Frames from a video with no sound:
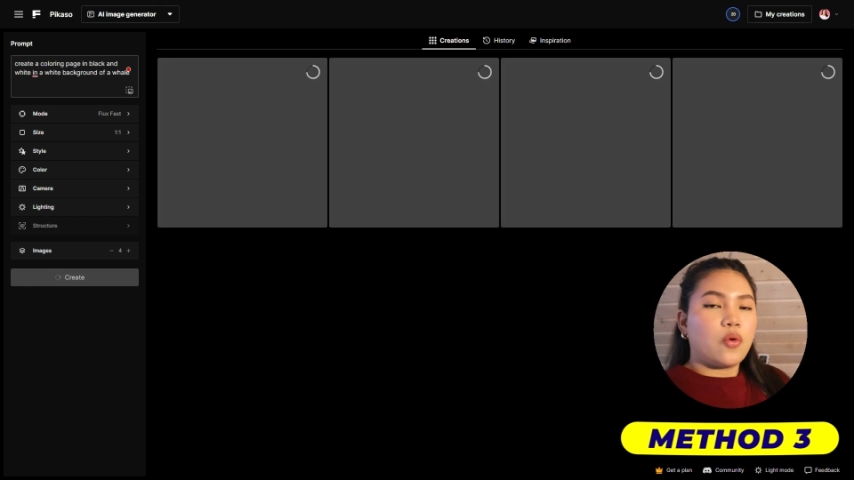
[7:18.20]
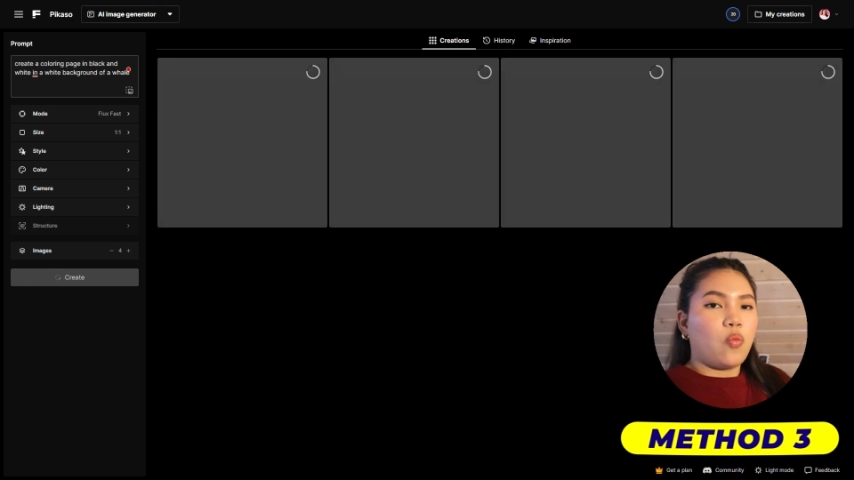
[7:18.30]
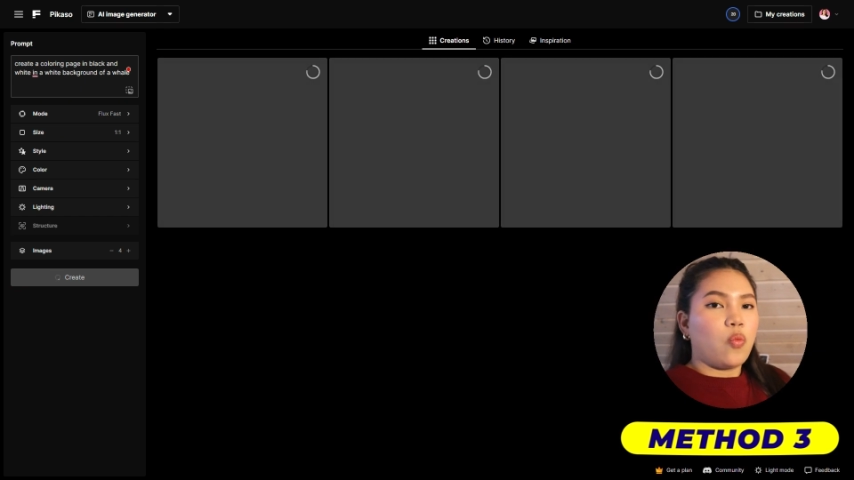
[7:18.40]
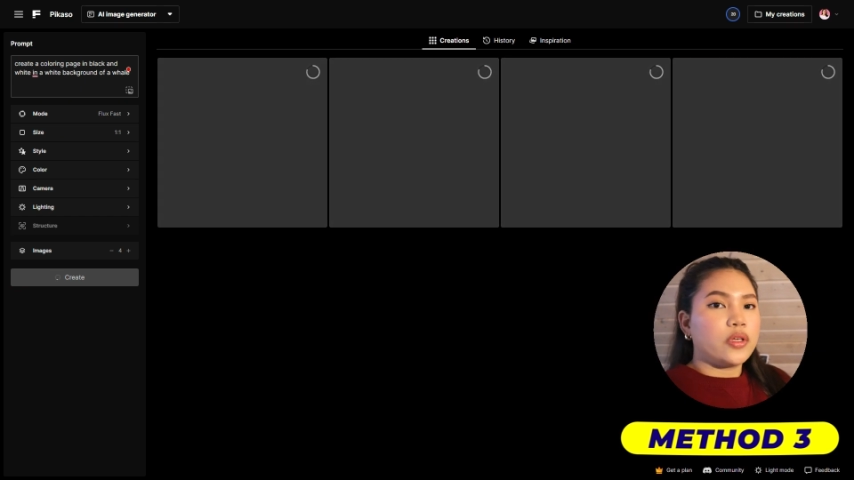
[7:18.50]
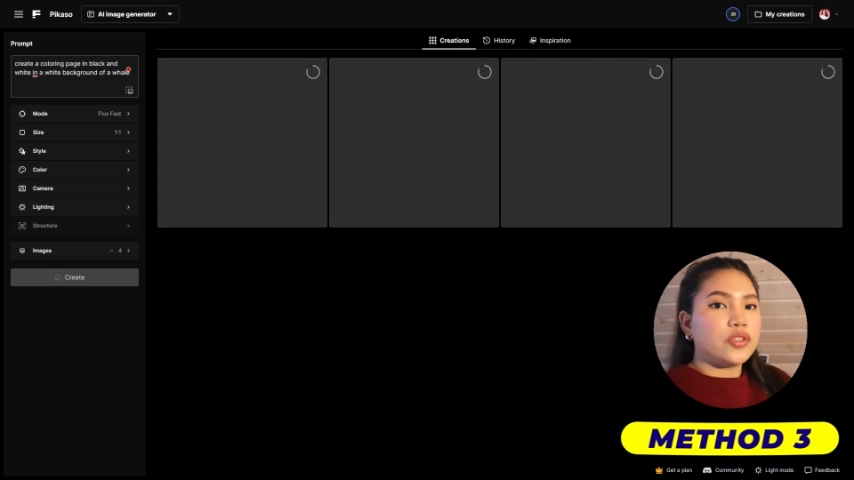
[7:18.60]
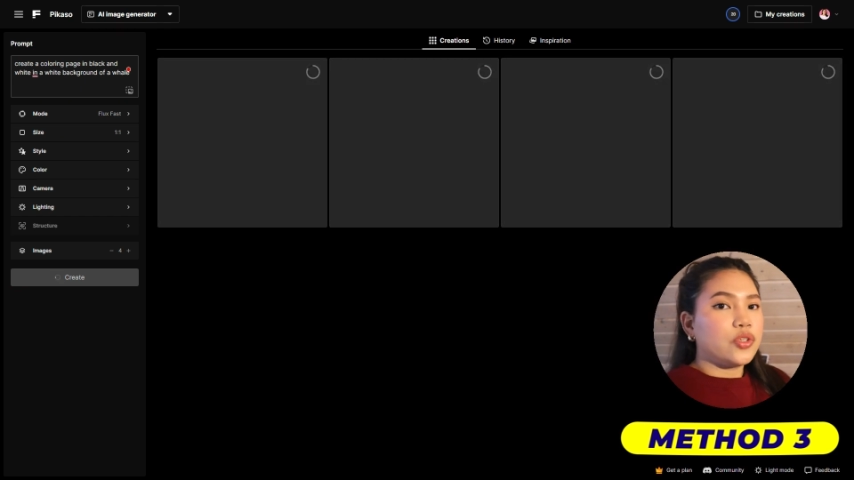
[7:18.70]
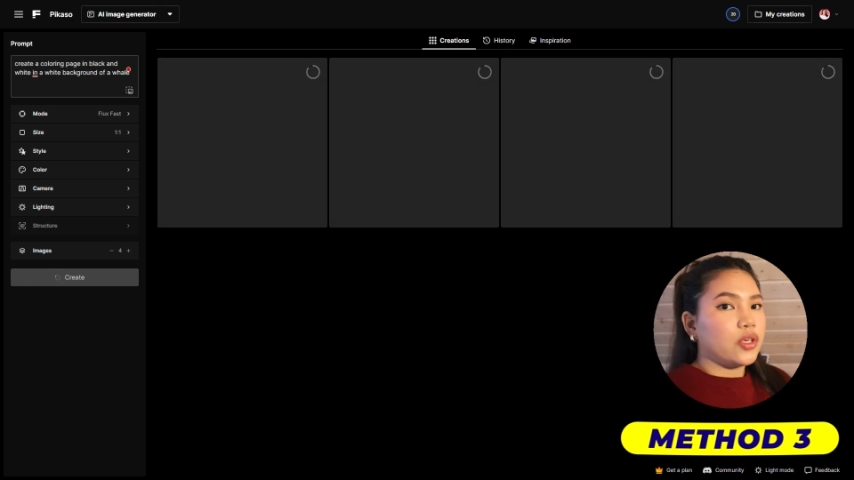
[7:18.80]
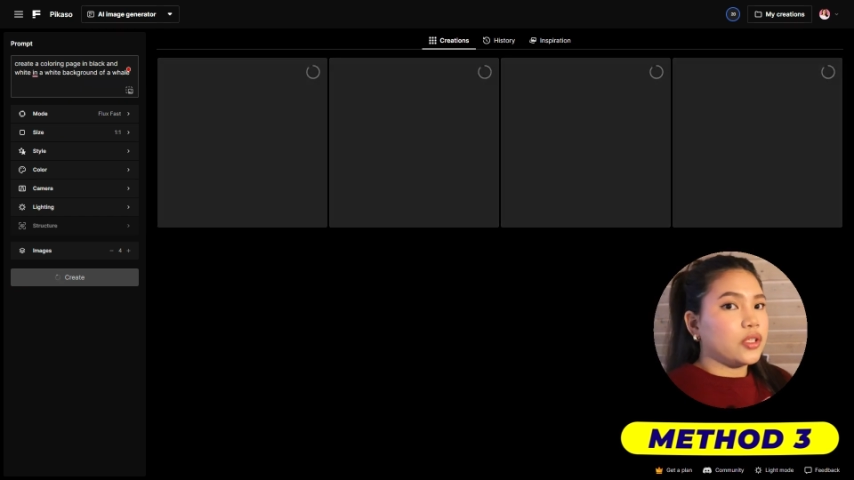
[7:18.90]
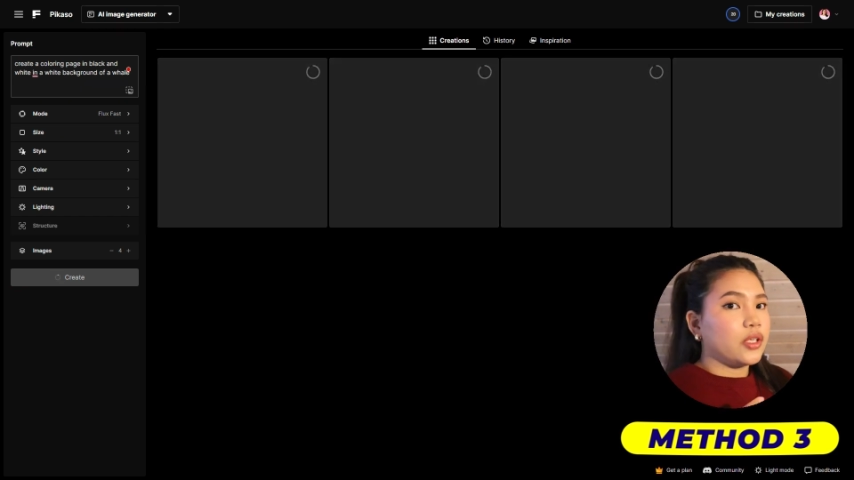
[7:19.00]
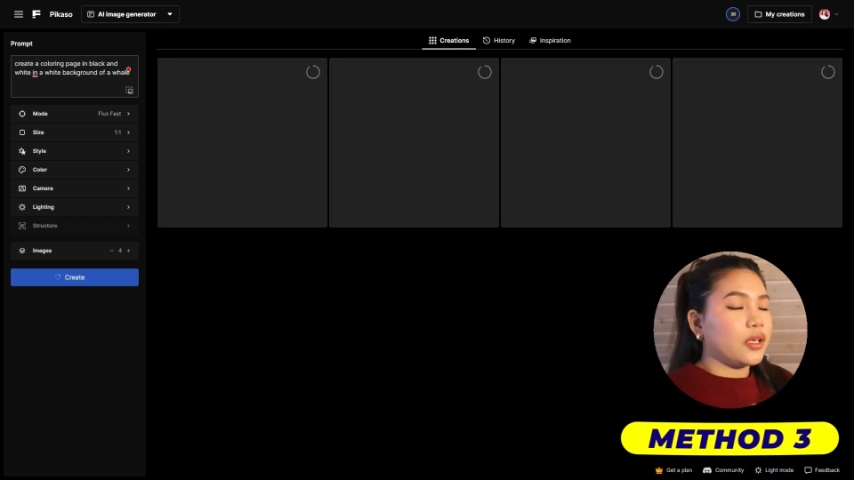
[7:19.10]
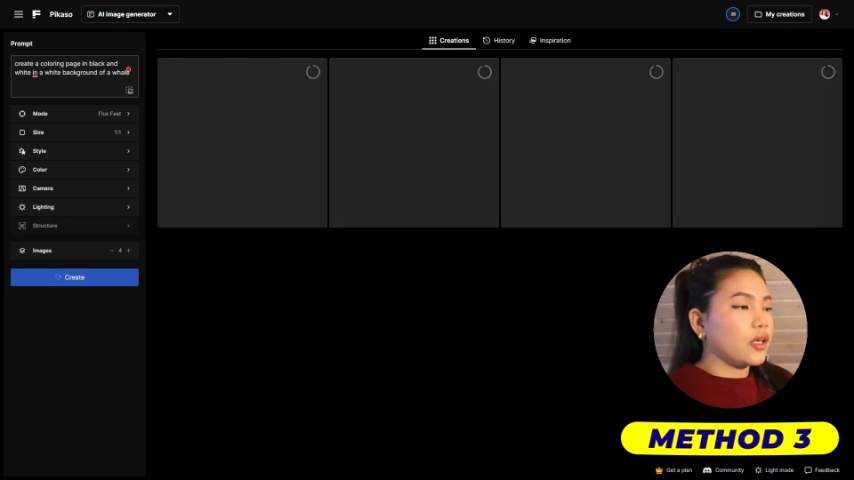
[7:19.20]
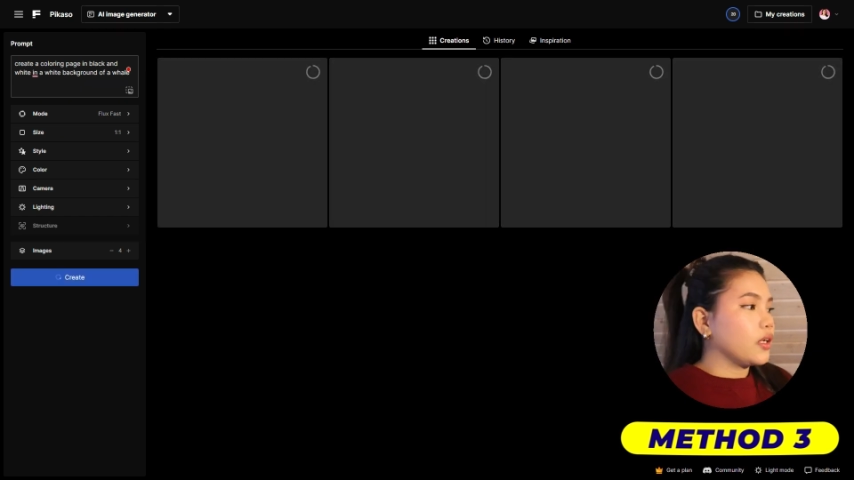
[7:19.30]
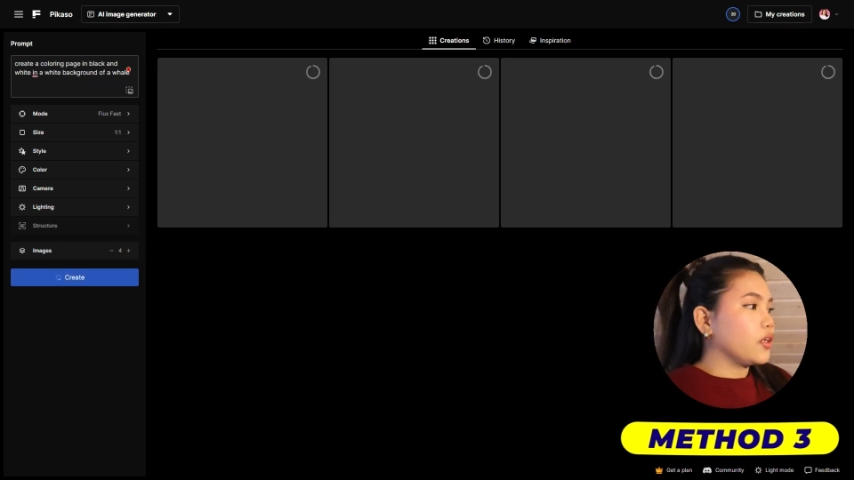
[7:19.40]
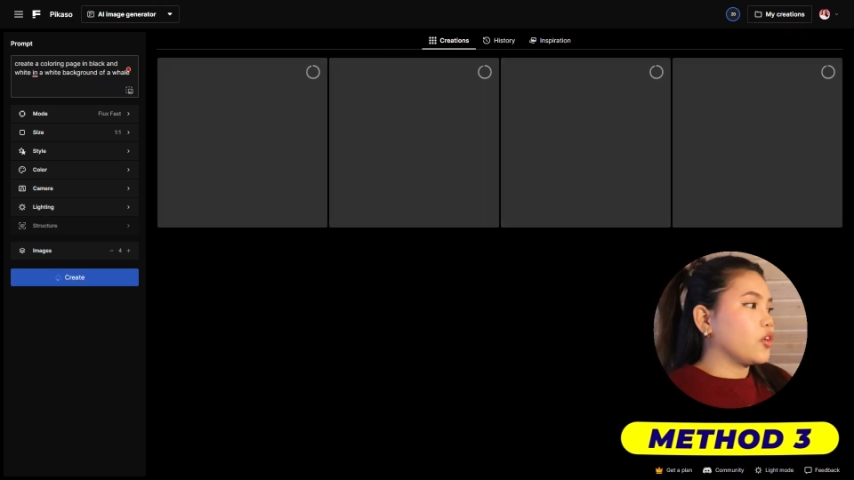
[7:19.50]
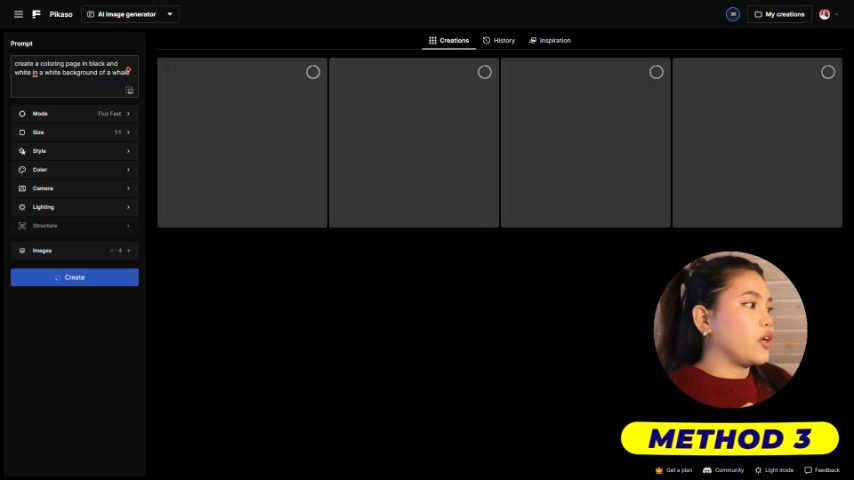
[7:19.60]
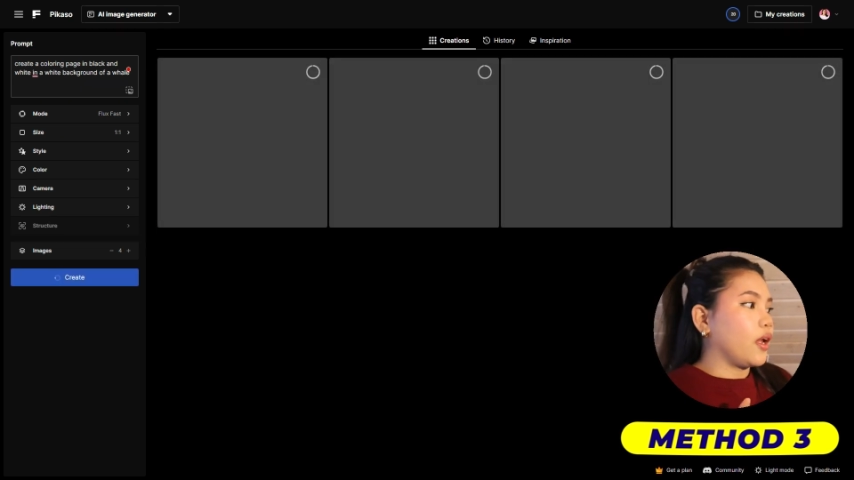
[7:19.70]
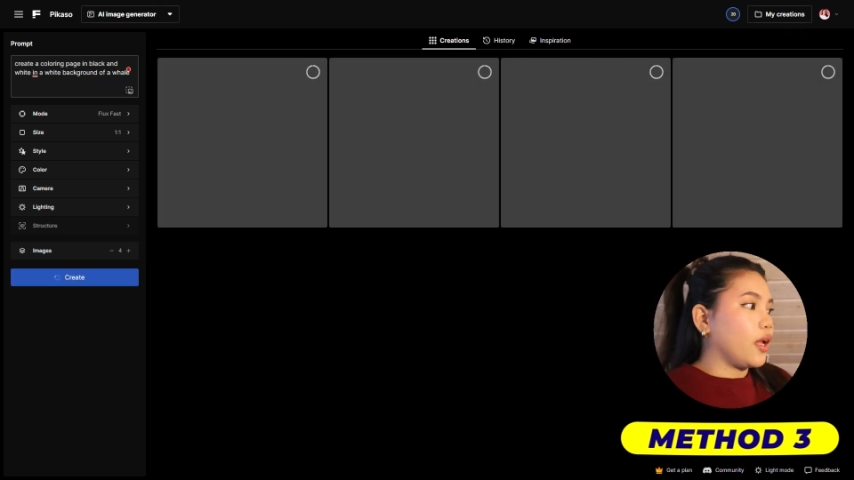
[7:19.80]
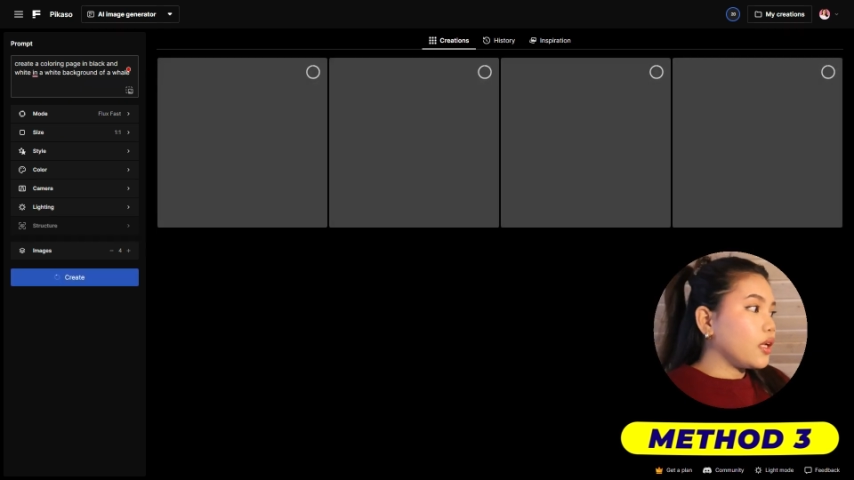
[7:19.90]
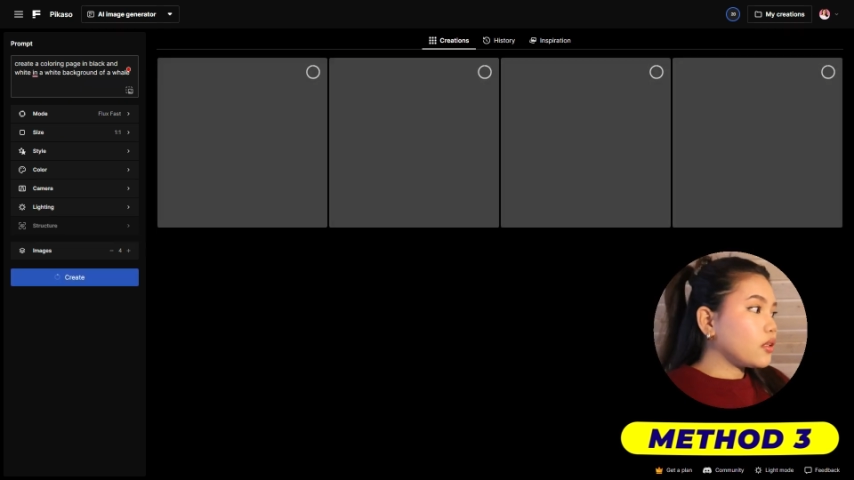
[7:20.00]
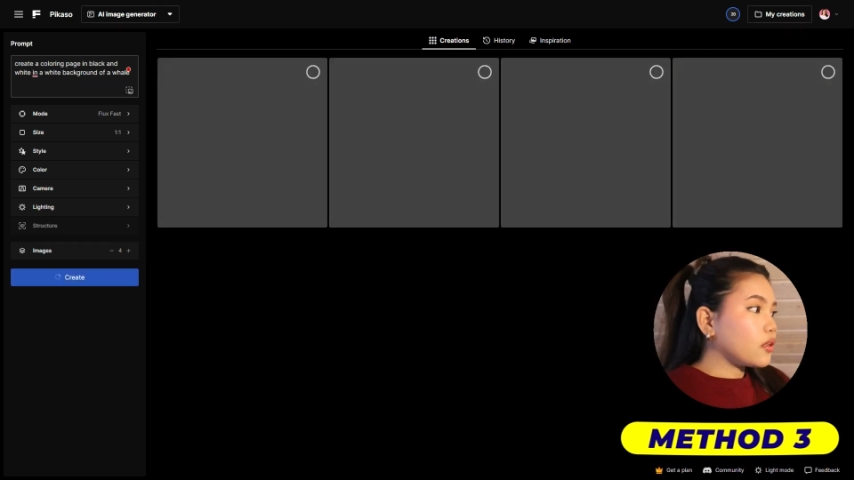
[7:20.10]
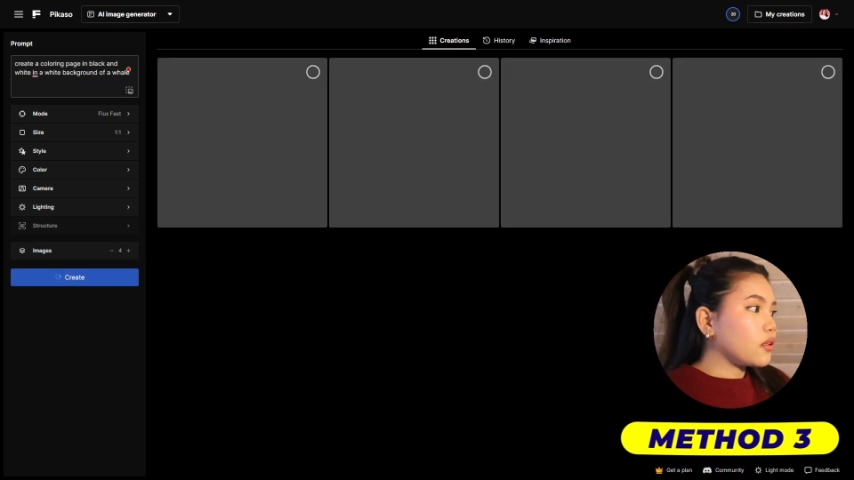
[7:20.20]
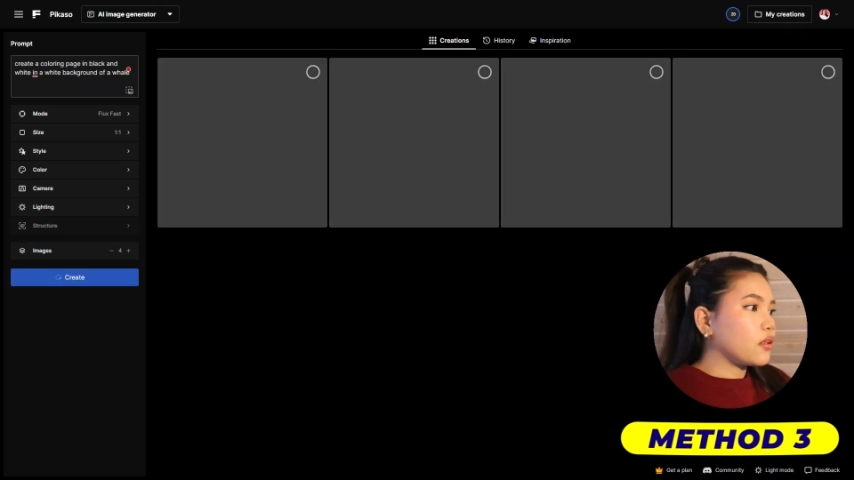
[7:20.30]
once you click create,